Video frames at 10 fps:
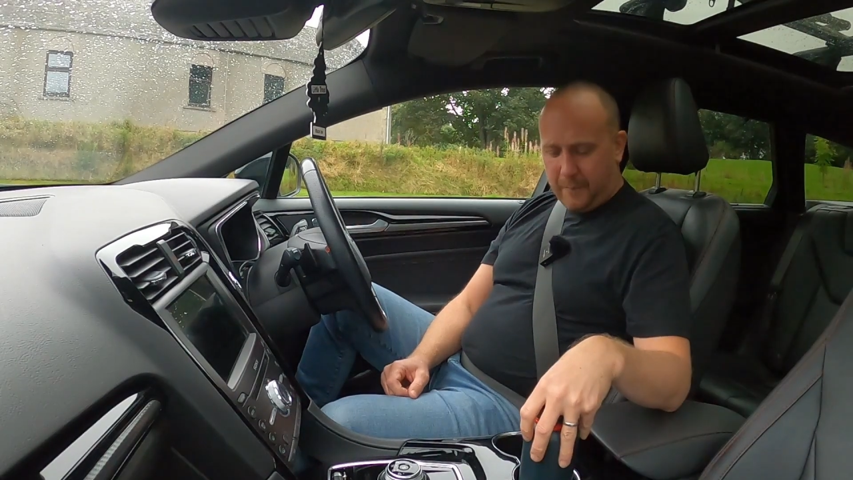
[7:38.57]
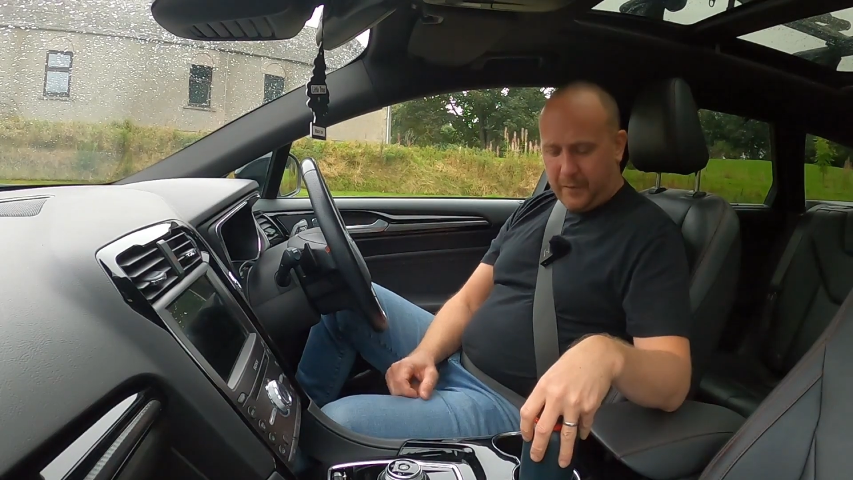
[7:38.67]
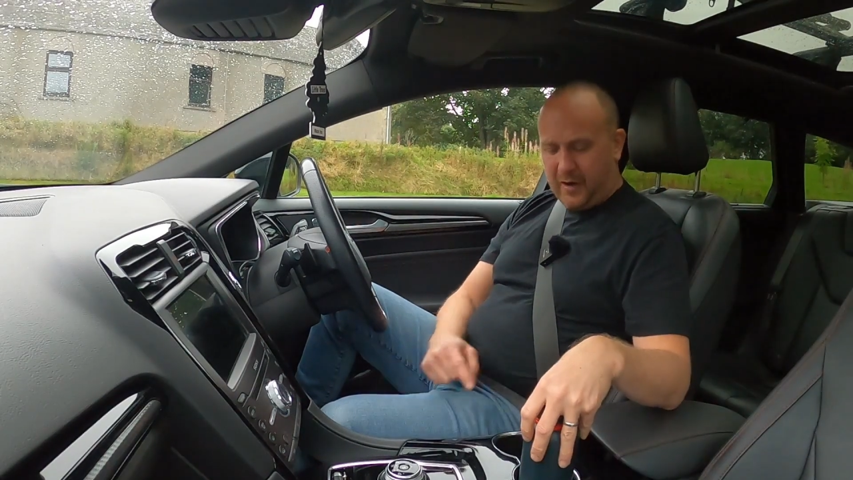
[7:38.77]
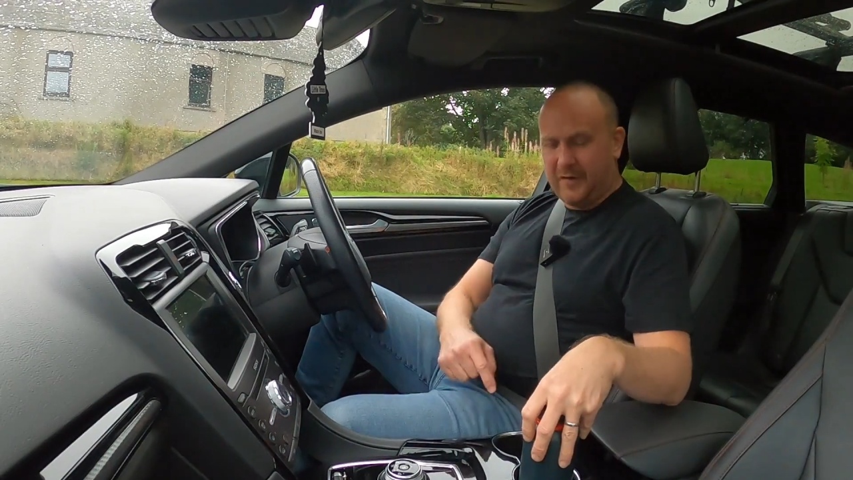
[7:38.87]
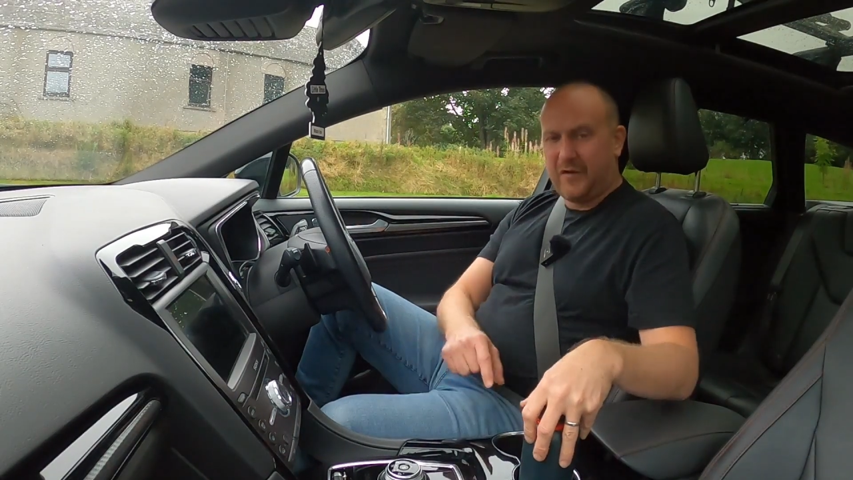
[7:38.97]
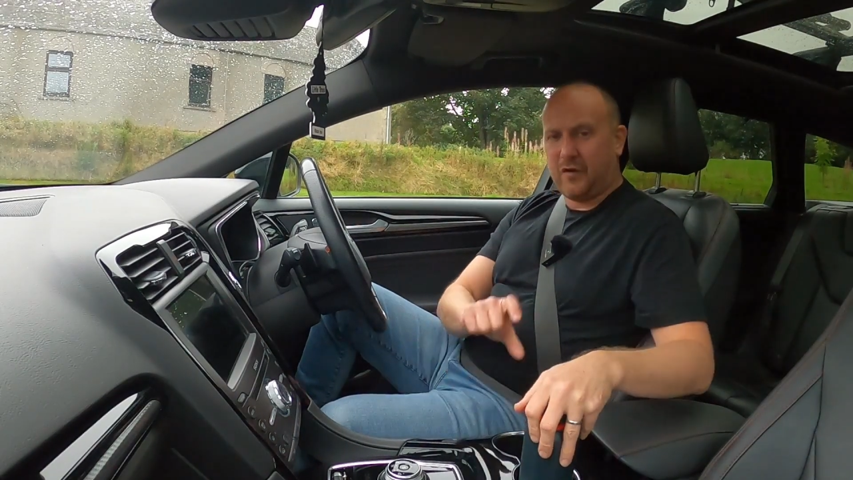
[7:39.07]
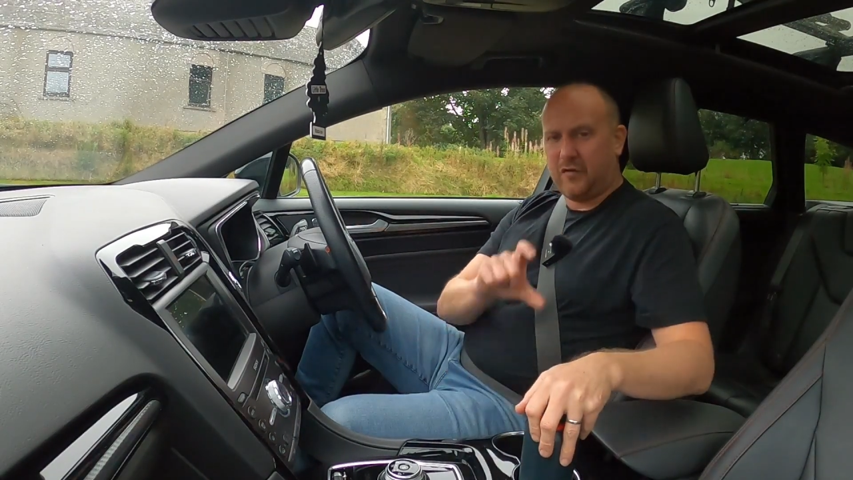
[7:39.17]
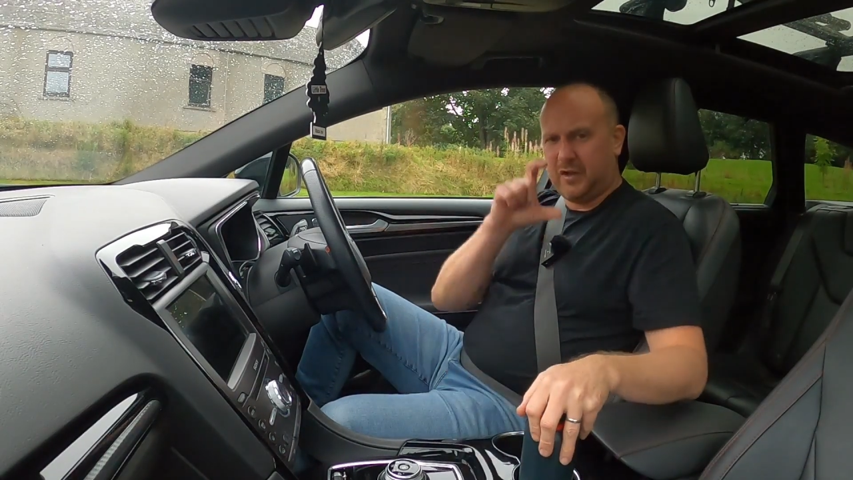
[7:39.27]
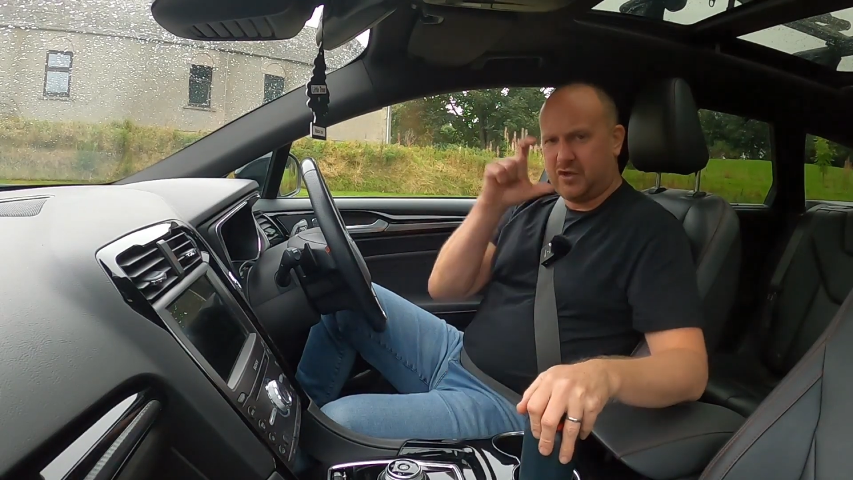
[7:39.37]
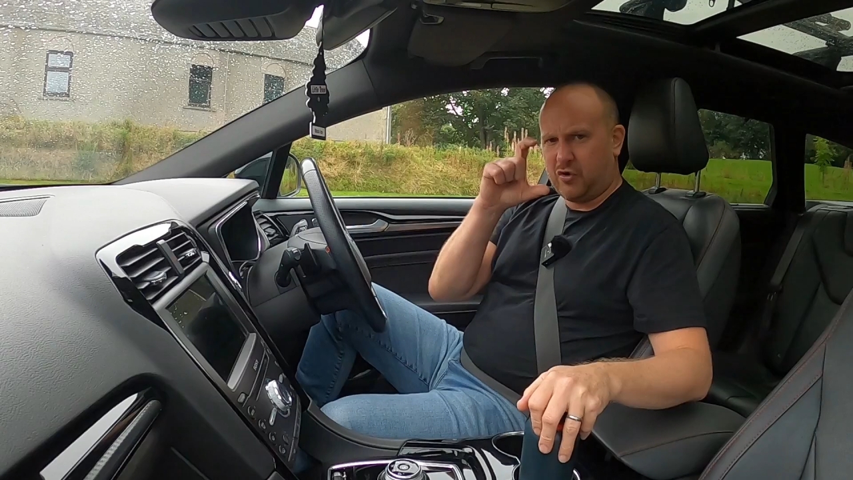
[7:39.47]
but if you've got
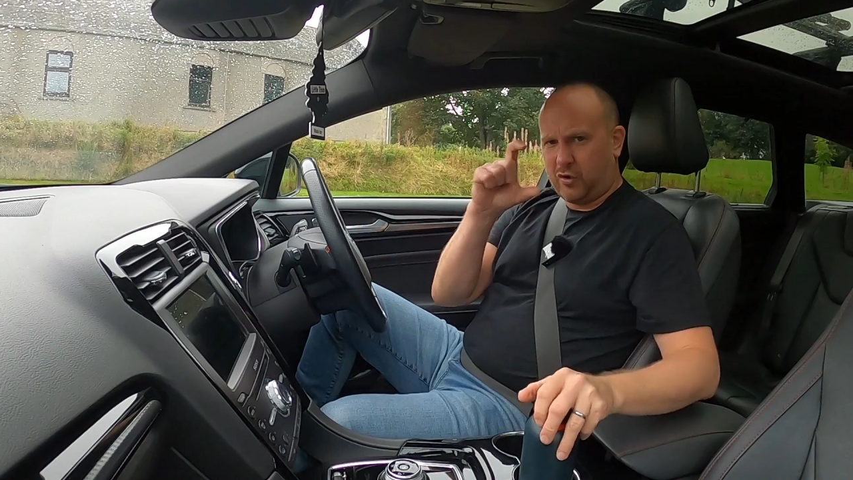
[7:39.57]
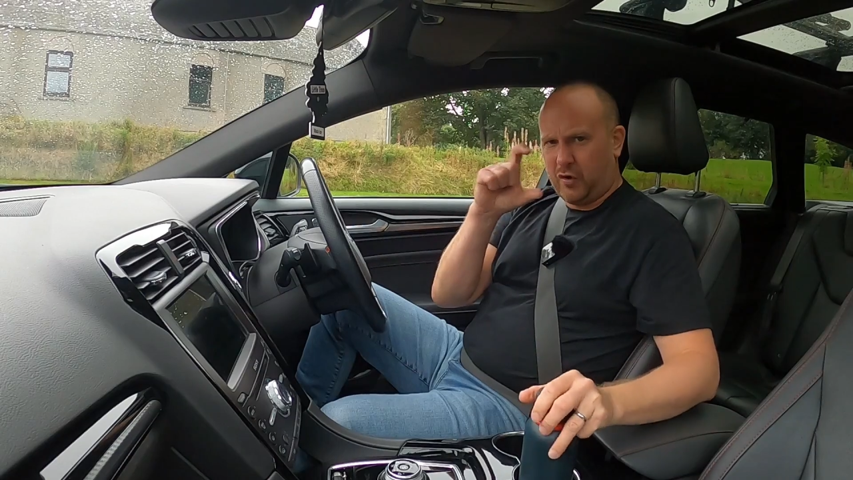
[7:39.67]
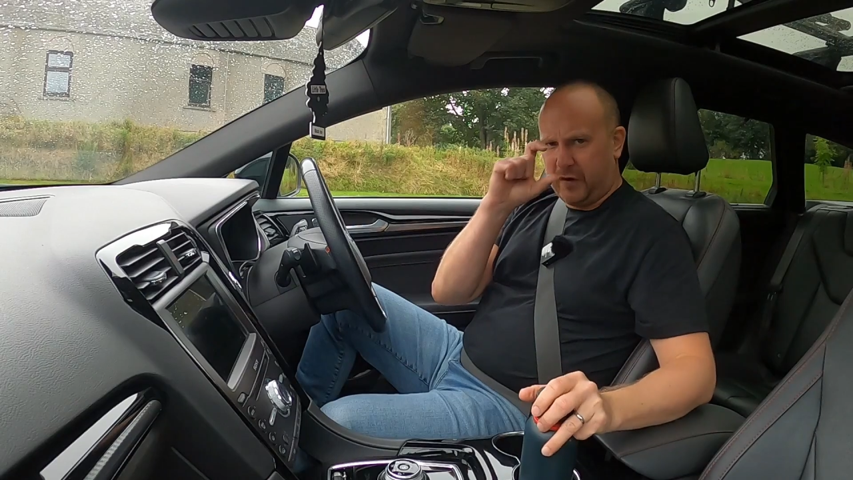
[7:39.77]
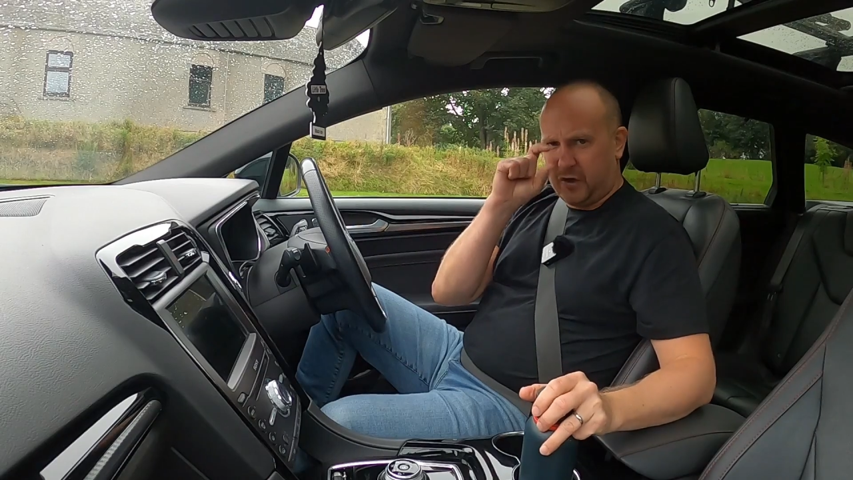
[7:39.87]
really short coffee